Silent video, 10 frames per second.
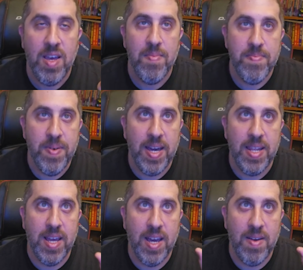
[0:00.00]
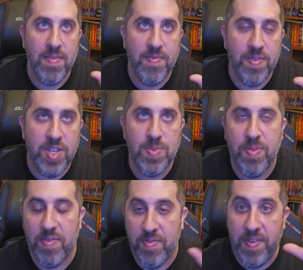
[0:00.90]
But for this
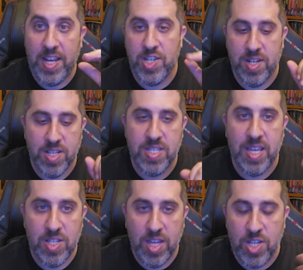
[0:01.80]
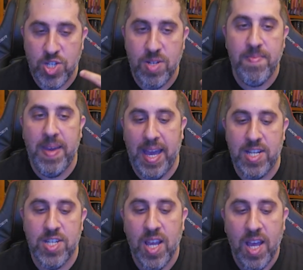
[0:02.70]
profession, because they should match,